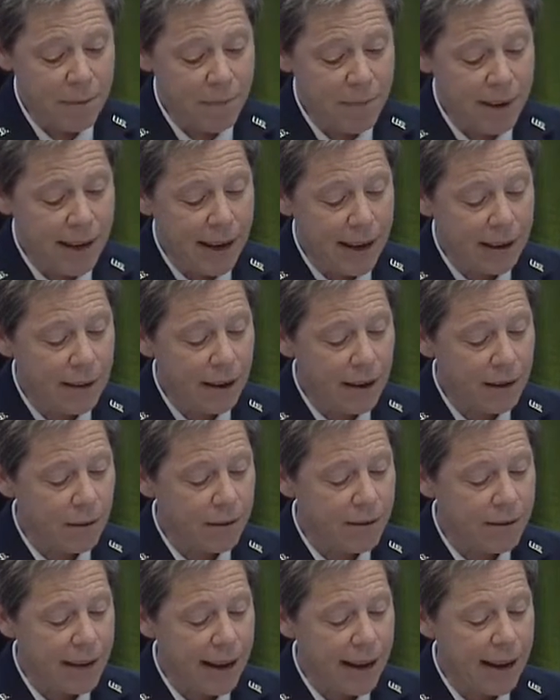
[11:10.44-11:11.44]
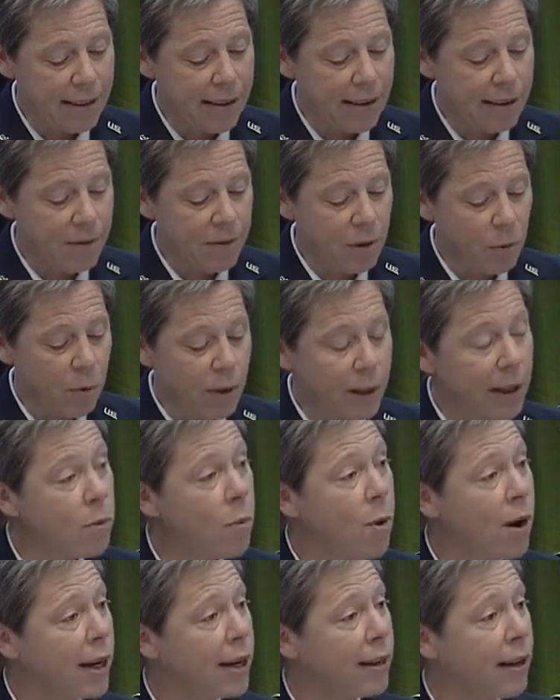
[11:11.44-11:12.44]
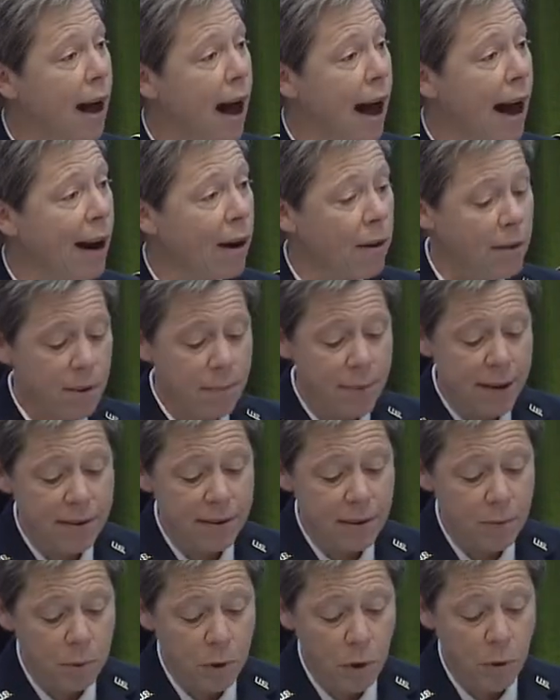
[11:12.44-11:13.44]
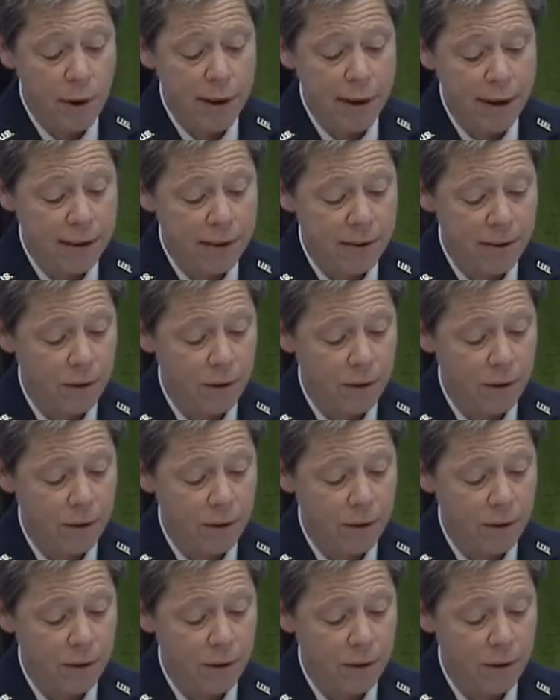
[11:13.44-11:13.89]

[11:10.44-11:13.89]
began to understand that if you really wanted to hire the best employees,